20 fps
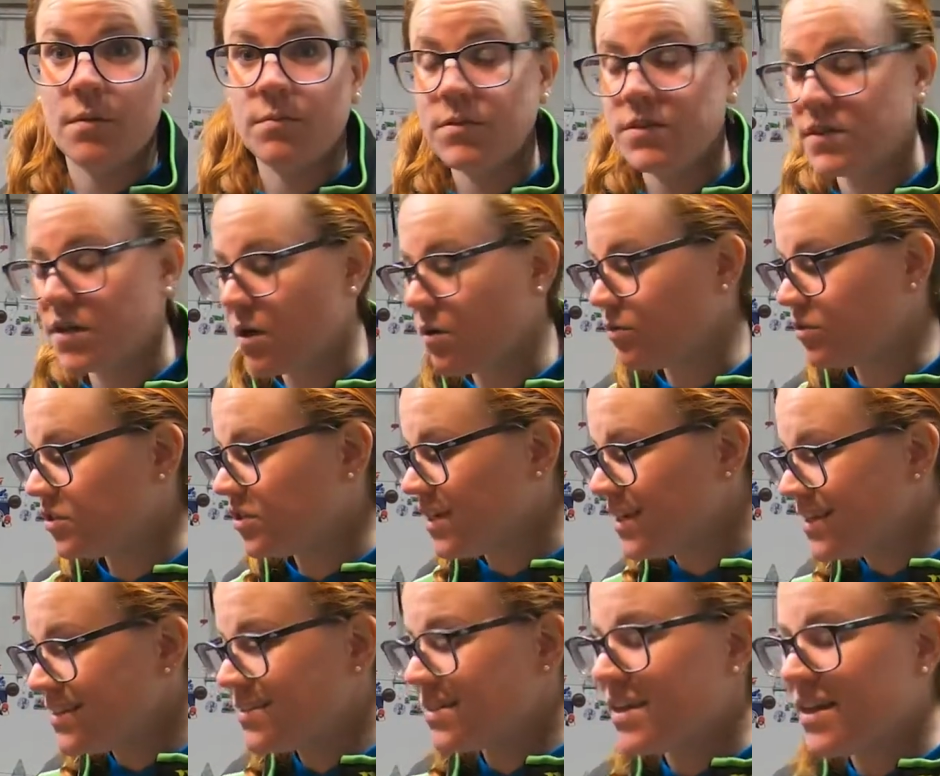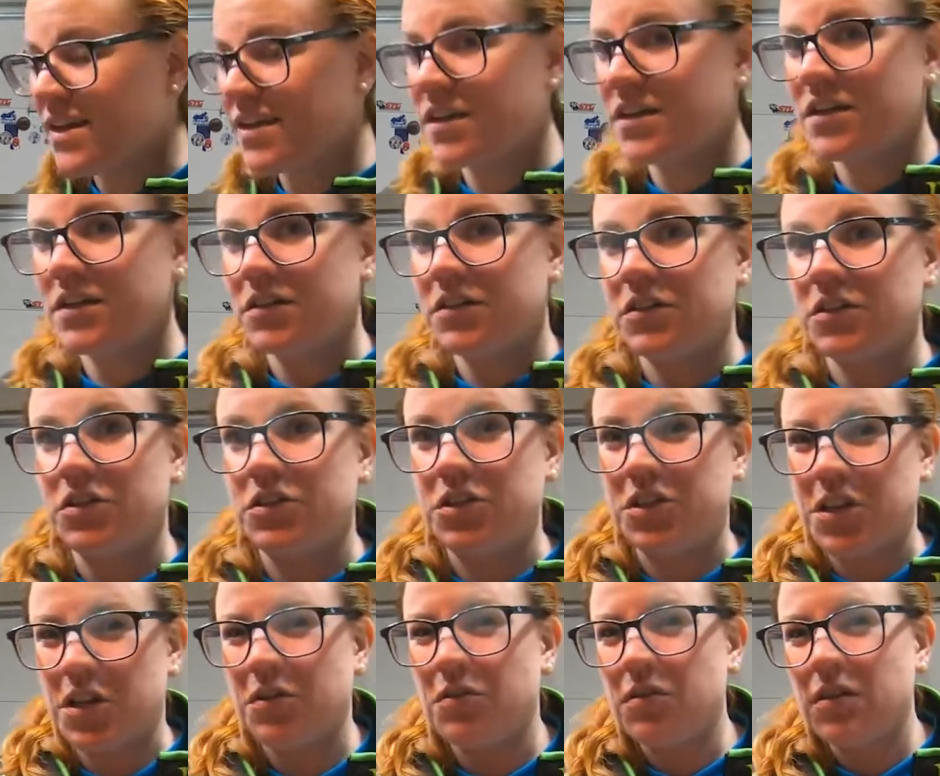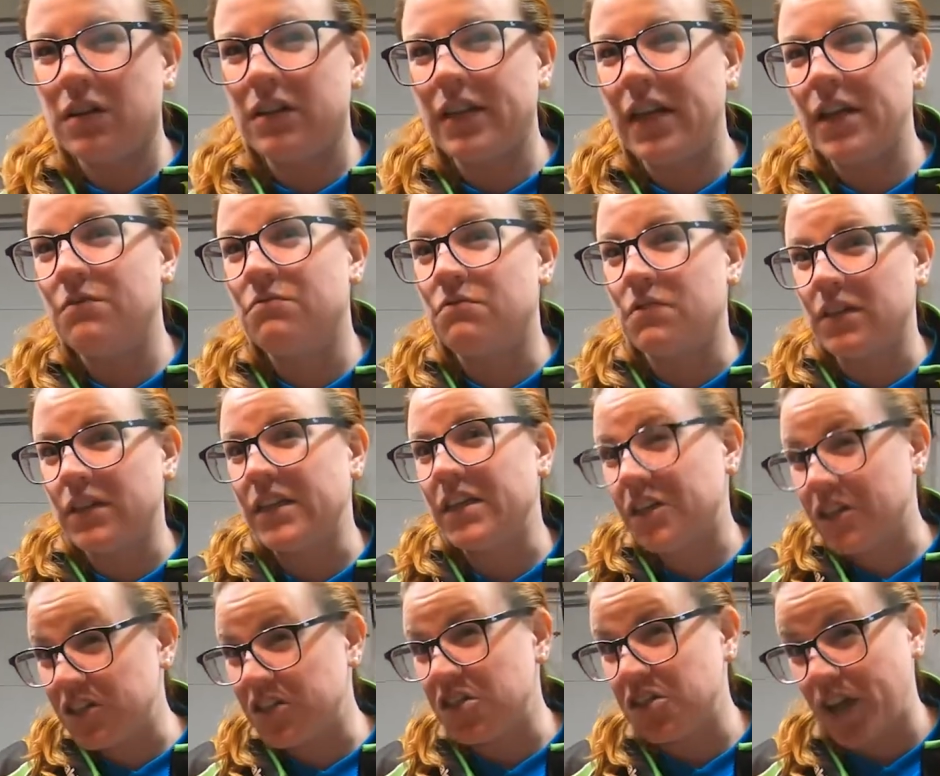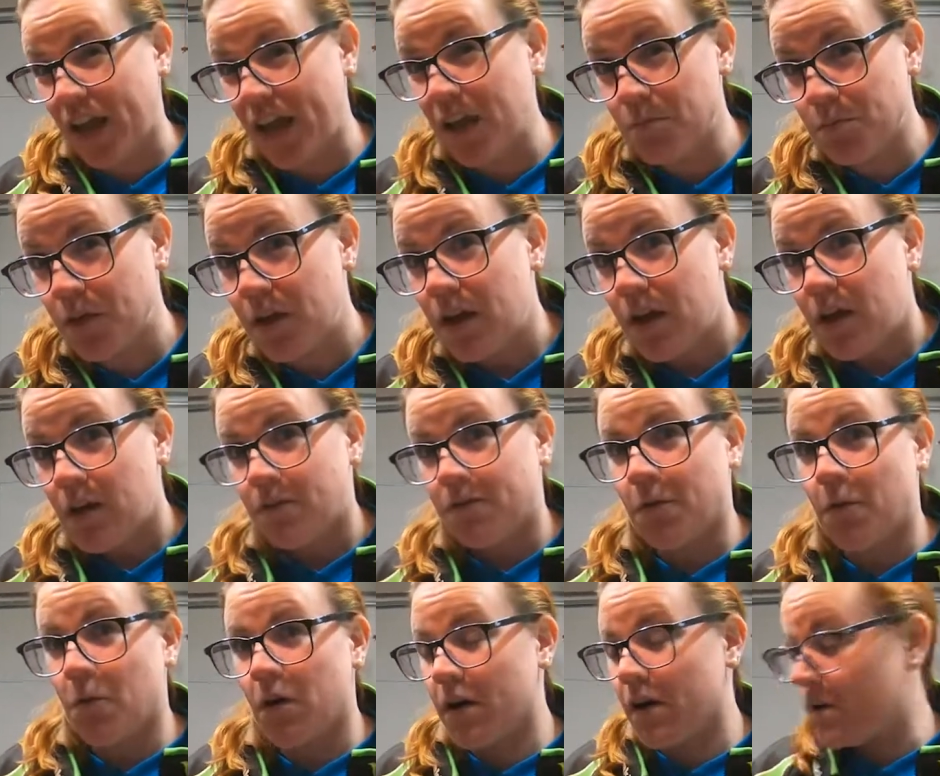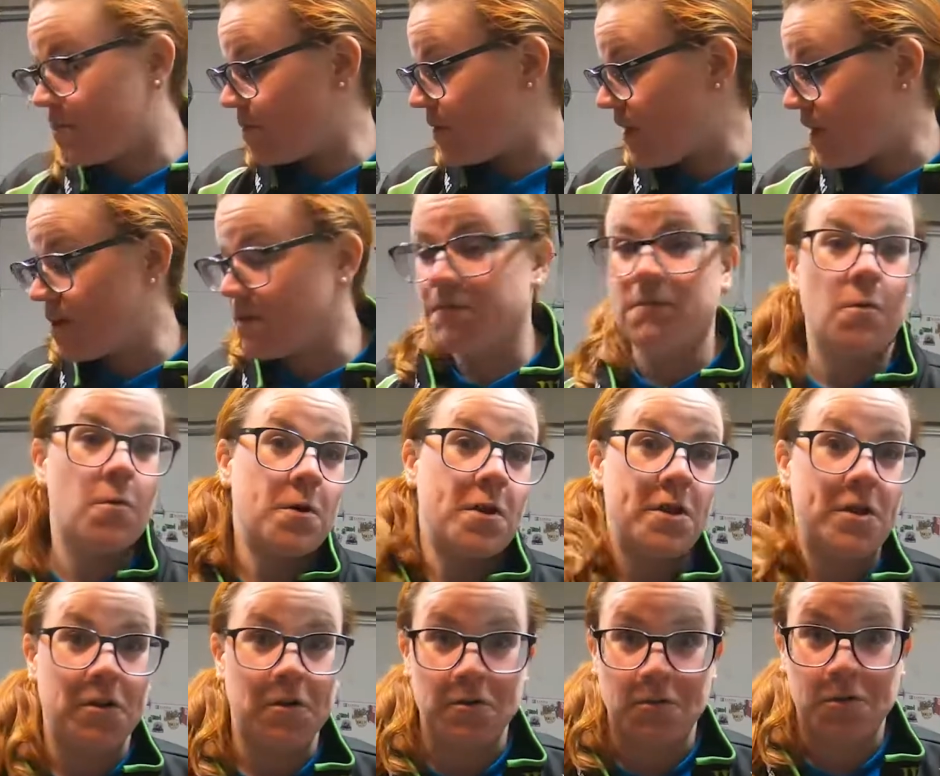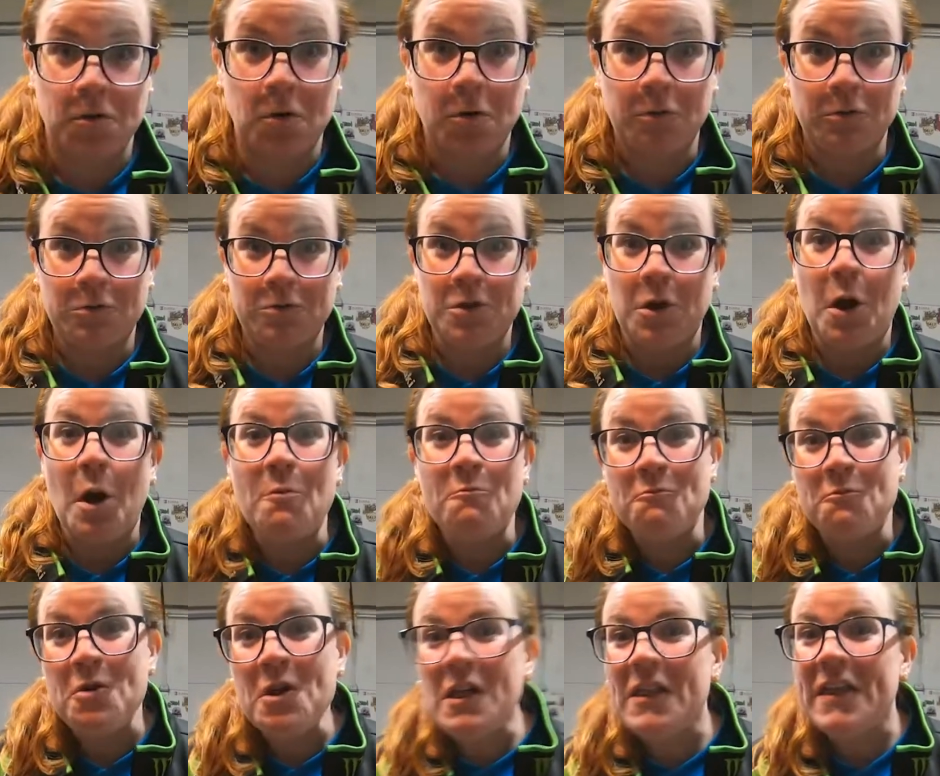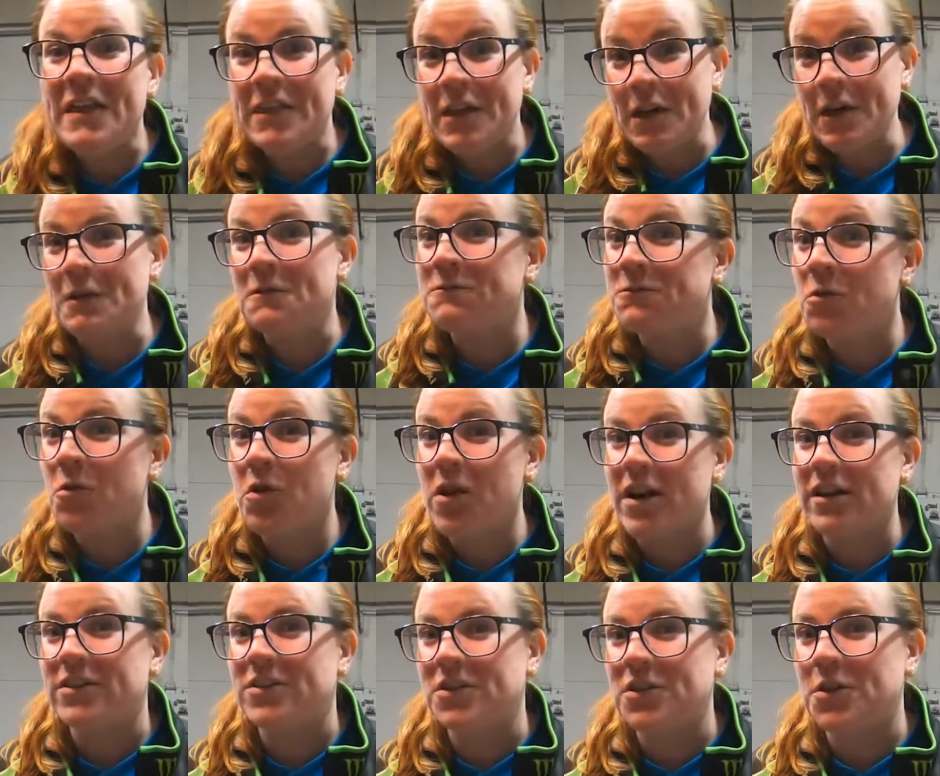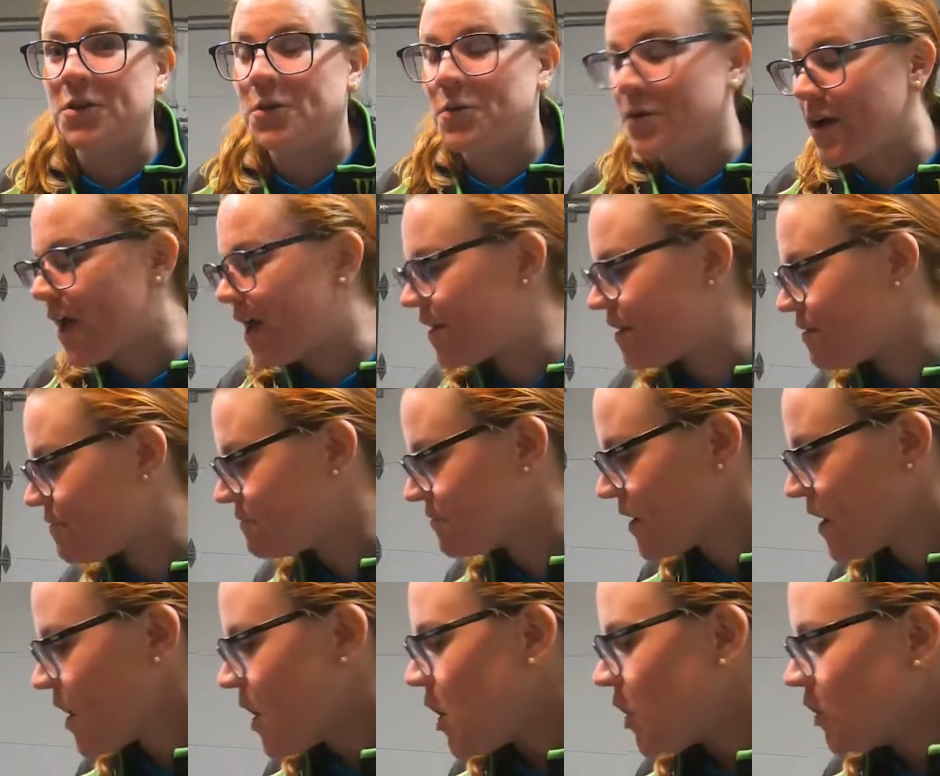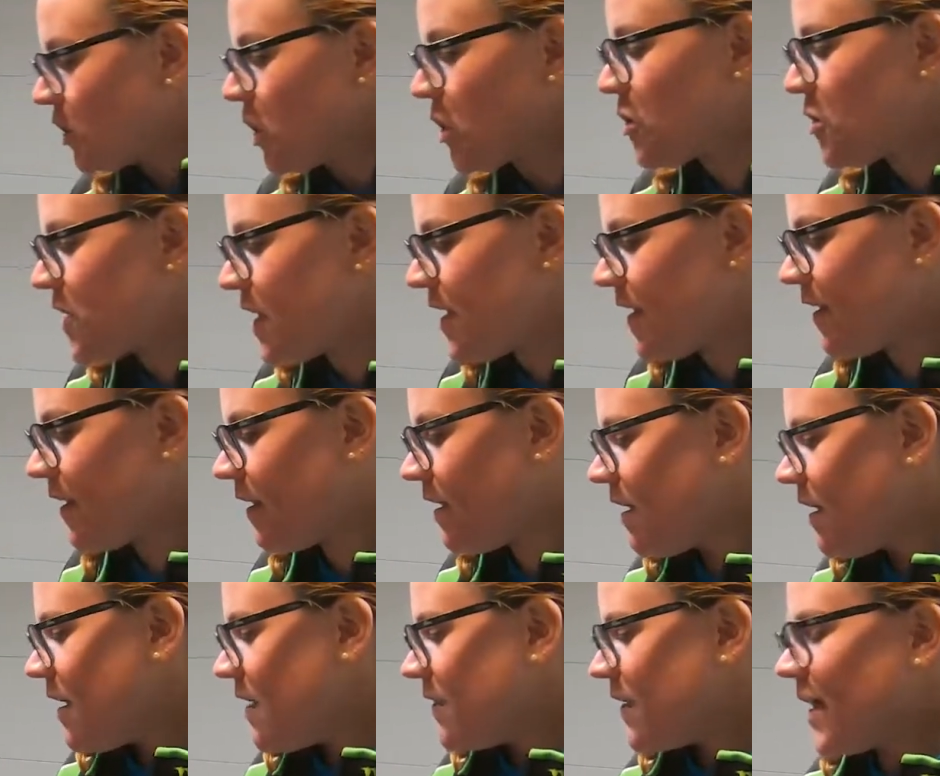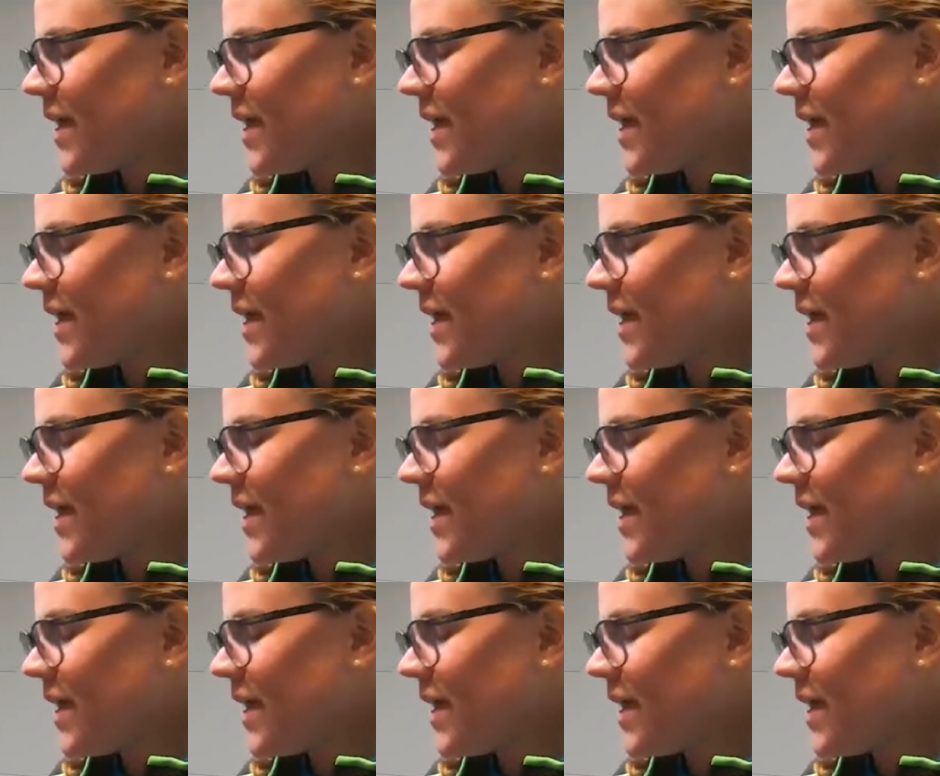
So she's in generally really good shape for being 40 years old. So I'm really looking forward to kind of learning the